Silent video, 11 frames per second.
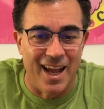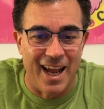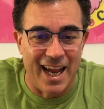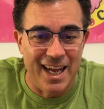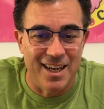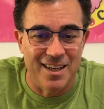
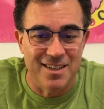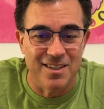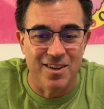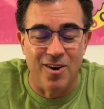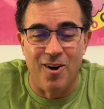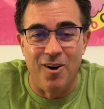And
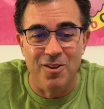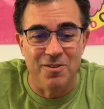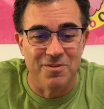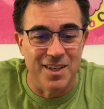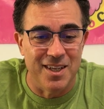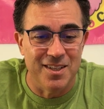all of
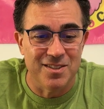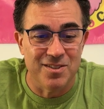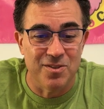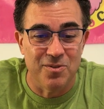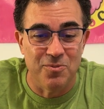these